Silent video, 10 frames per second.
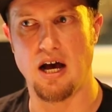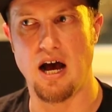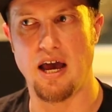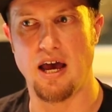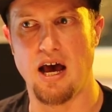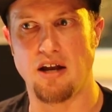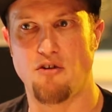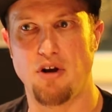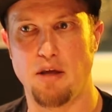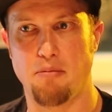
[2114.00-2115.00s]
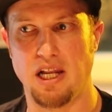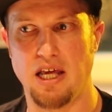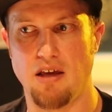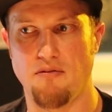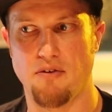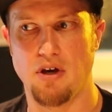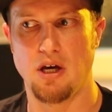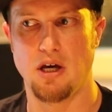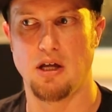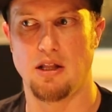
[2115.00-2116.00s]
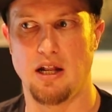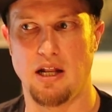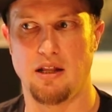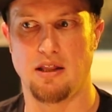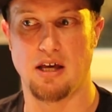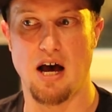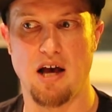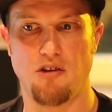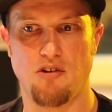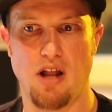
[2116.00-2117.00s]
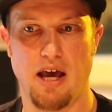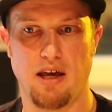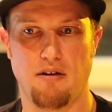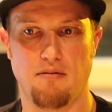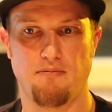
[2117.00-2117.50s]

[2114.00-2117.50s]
I truly believe the guys like